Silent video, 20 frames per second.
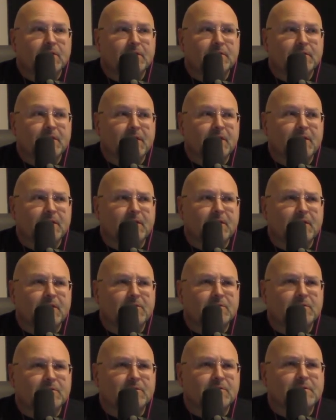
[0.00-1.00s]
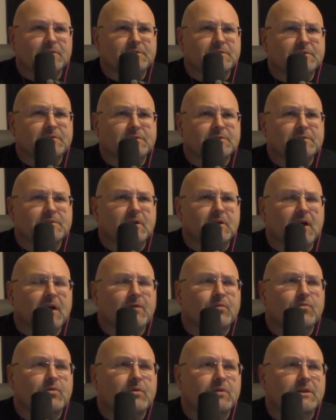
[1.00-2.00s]
then do, does does
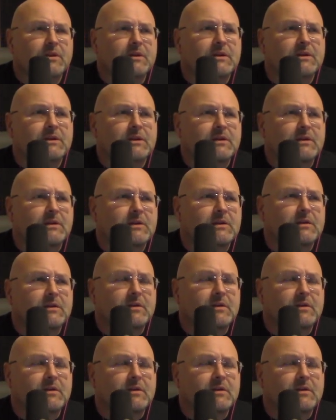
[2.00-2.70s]
God really need?